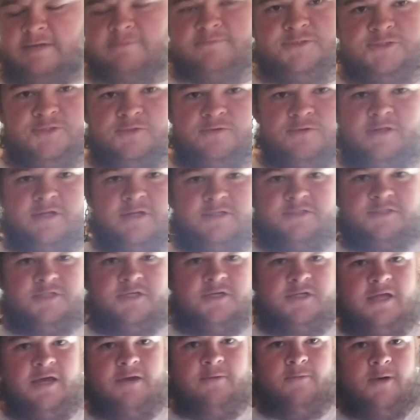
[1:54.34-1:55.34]
I'm sure they're
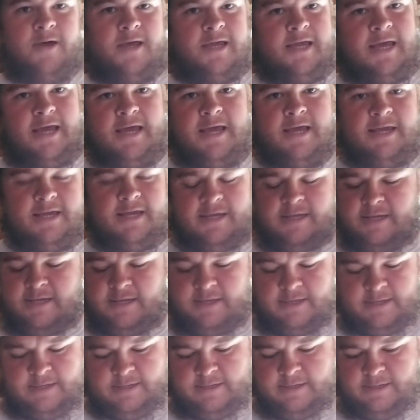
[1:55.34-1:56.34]
still that way. I ain't
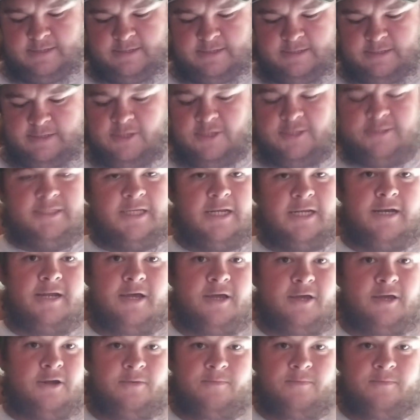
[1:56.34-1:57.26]
looked at none